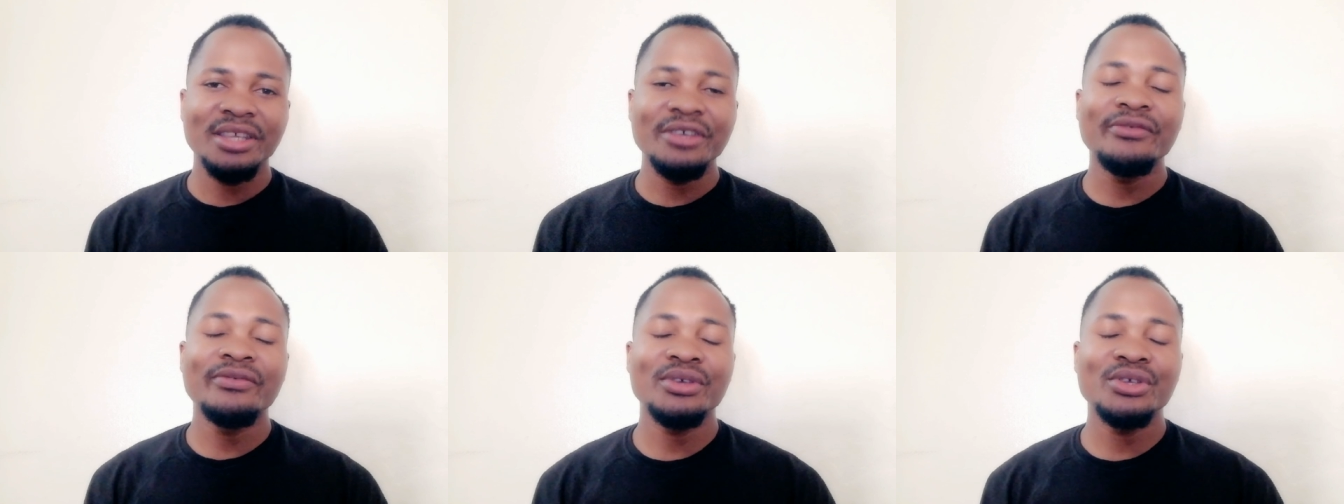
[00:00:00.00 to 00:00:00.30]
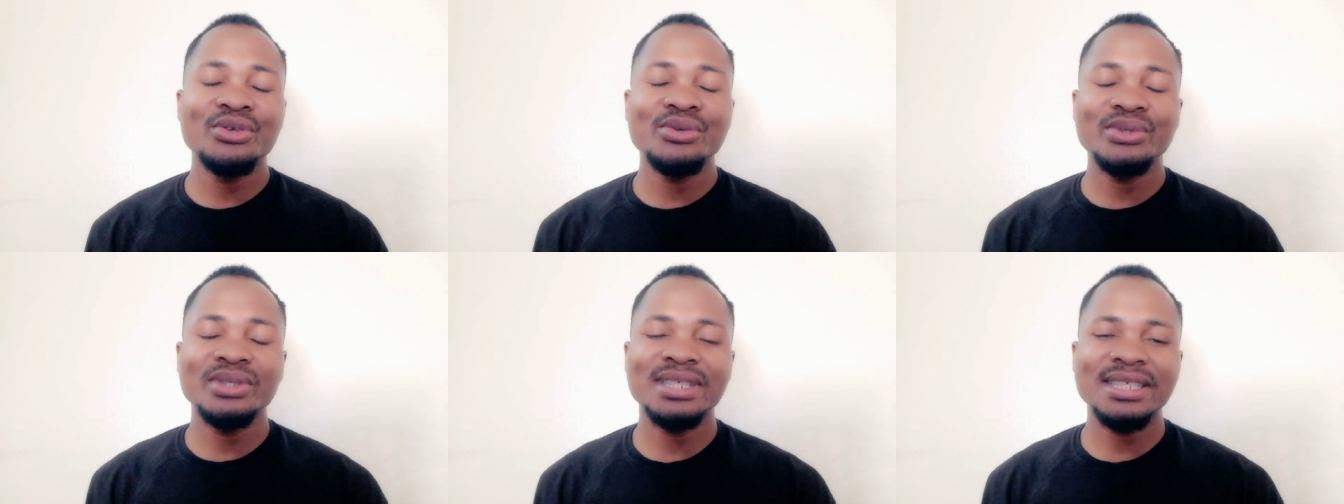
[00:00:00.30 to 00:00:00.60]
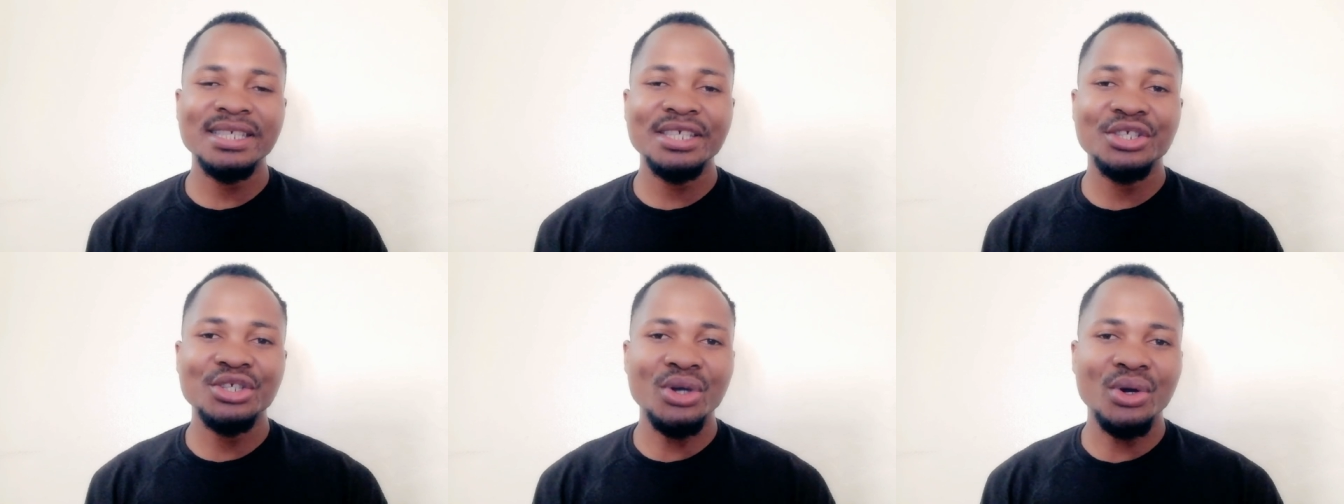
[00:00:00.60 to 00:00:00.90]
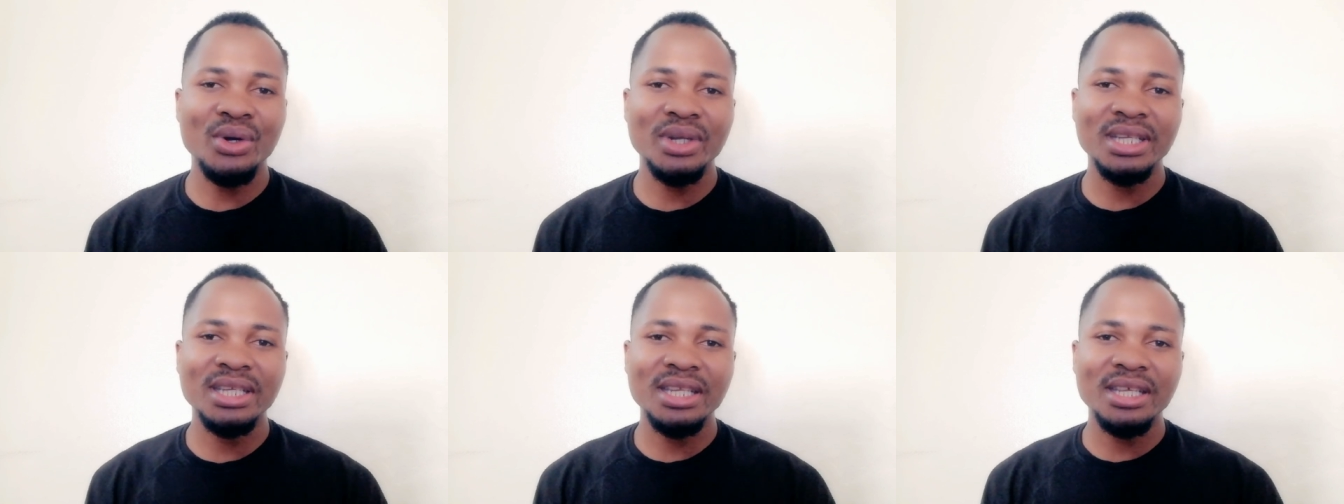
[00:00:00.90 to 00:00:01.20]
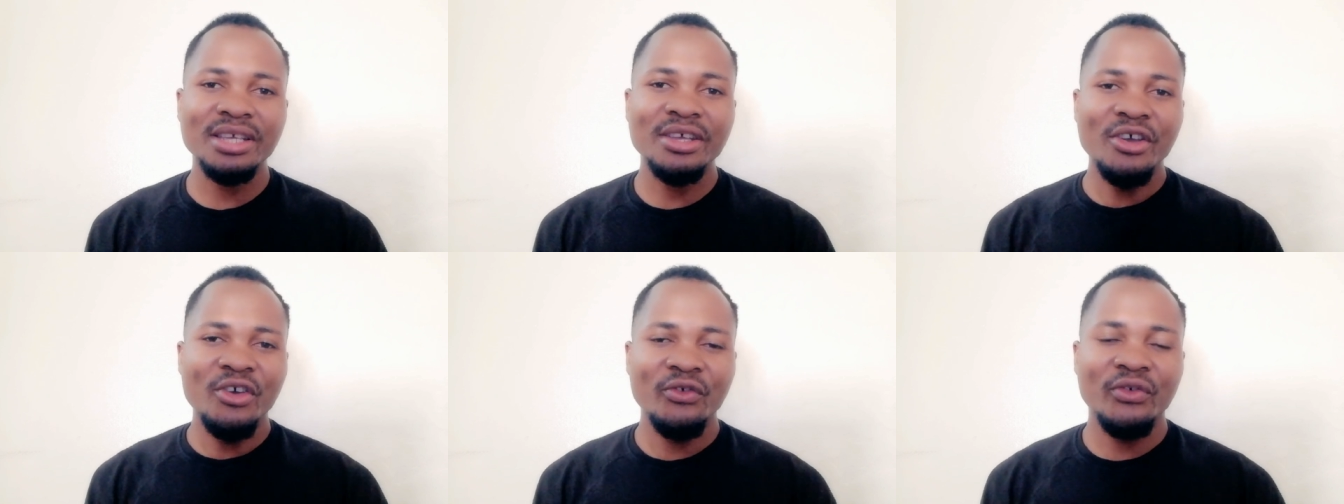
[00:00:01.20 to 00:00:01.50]
if you use each
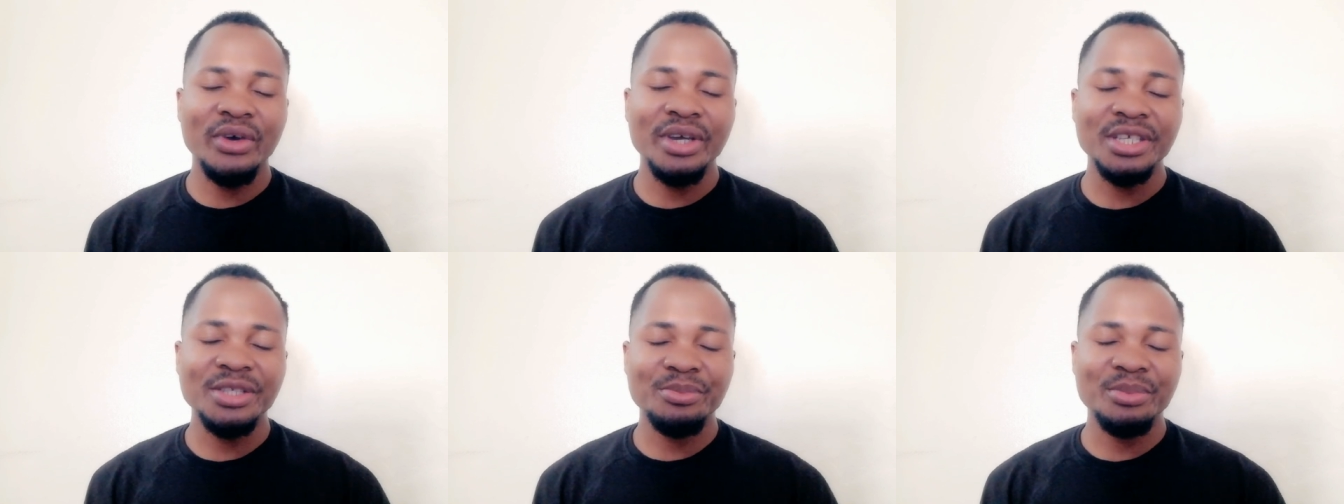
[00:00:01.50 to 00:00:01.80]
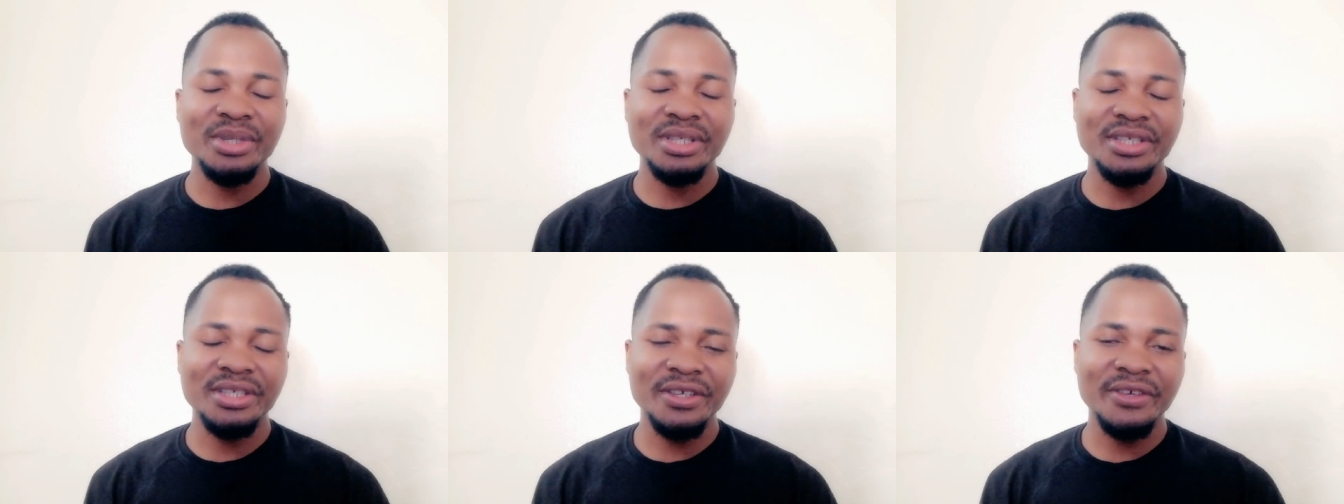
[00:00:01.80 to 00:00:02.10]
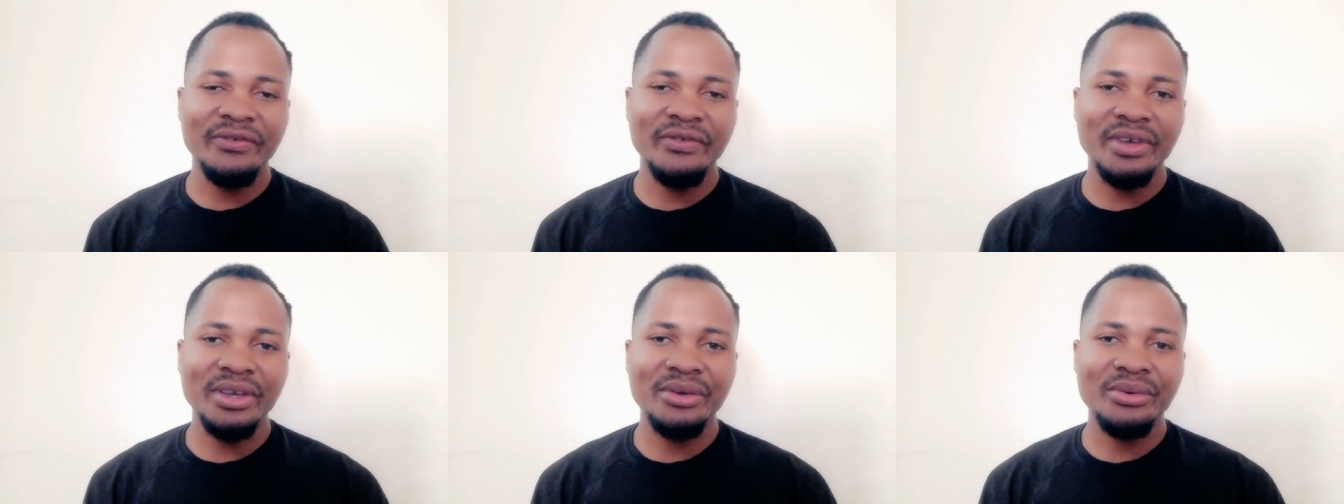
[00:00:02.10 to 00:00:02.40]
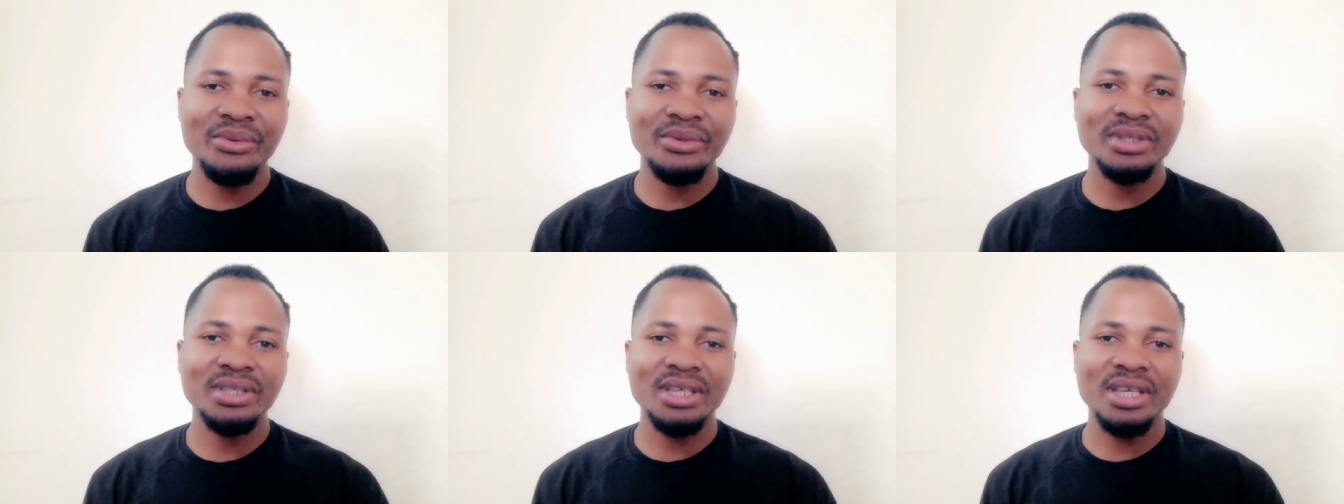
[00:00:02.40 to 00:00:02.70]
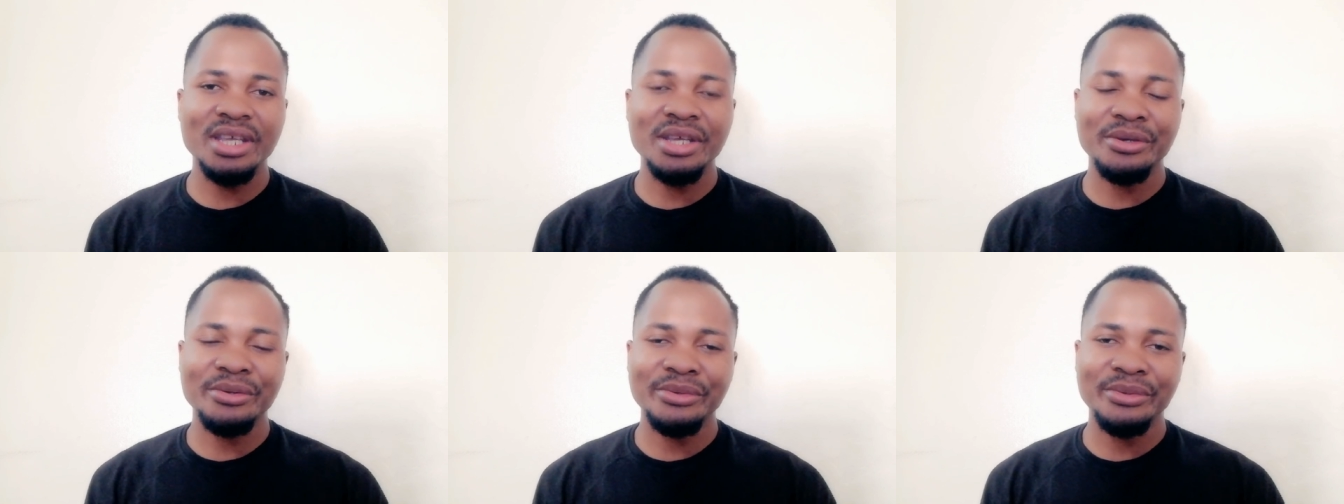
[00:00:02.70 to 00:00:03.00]
holiday for a specific
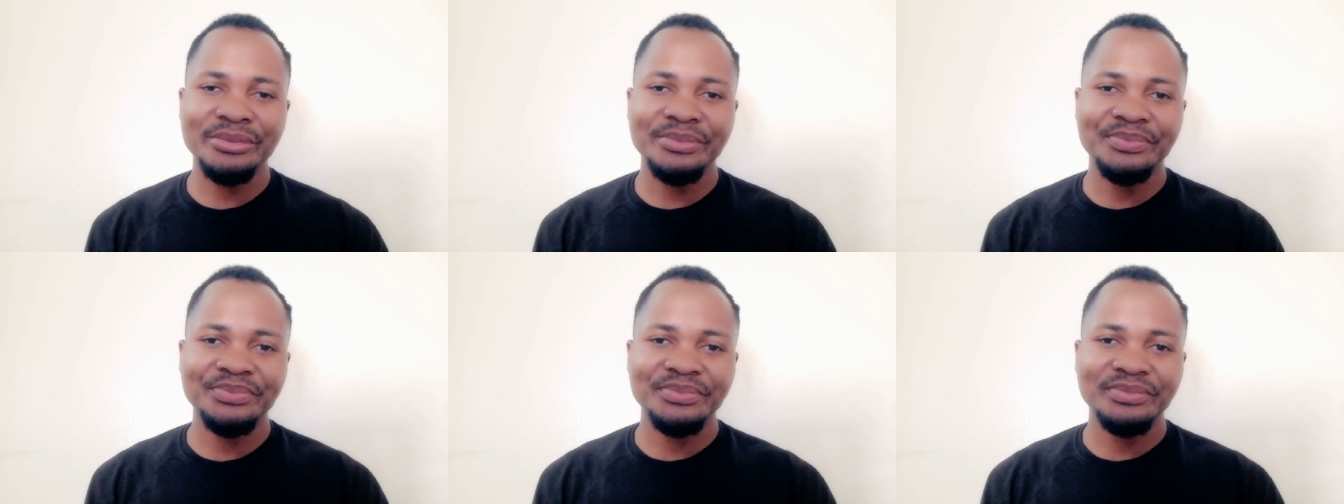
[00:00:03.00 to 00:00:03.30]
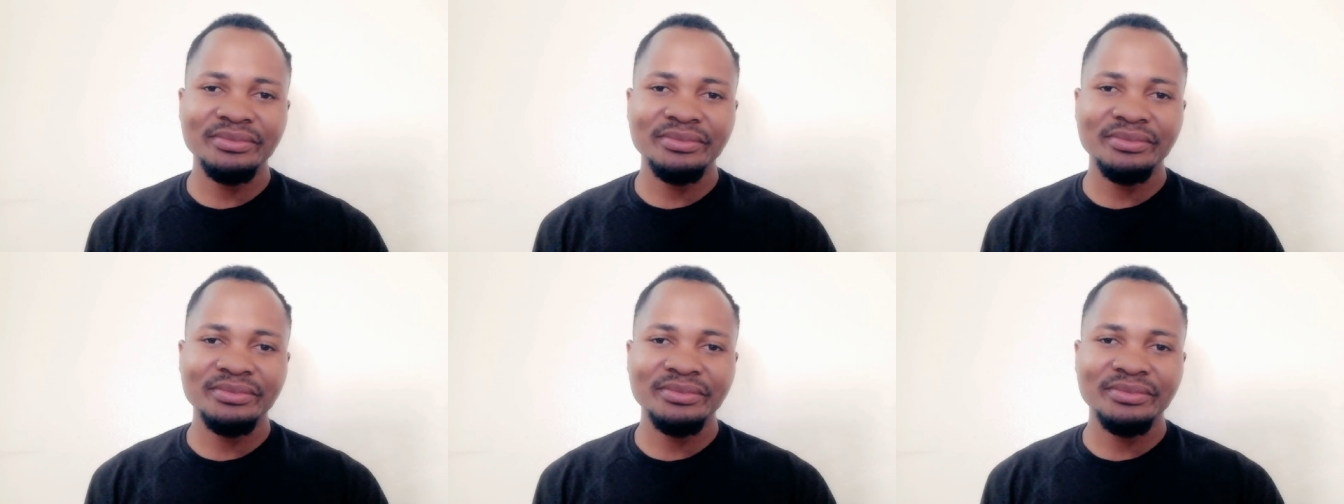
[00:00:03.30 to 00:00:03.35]
skill.